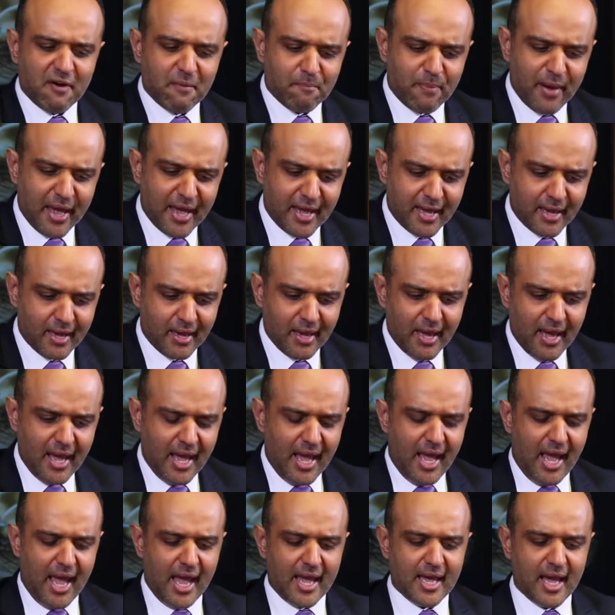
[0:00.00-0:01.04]
if I'm paying
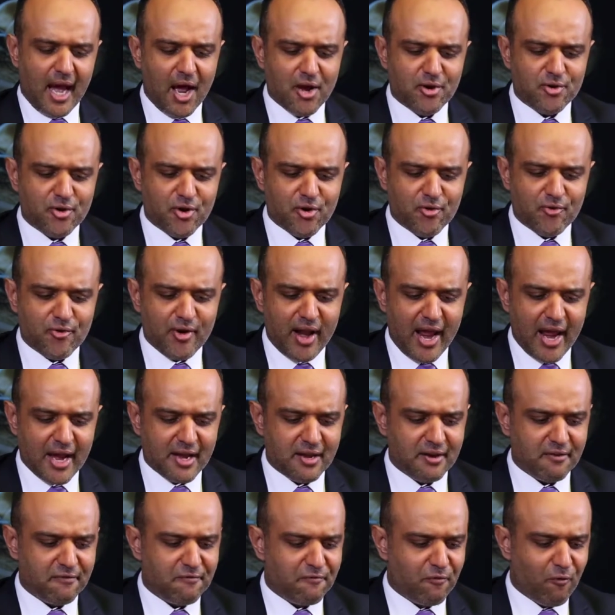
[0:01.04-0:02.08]
100
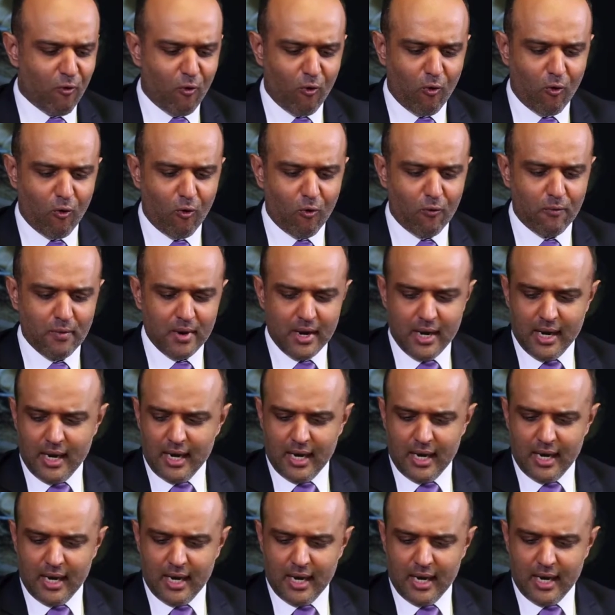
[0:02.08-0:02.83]
Rand for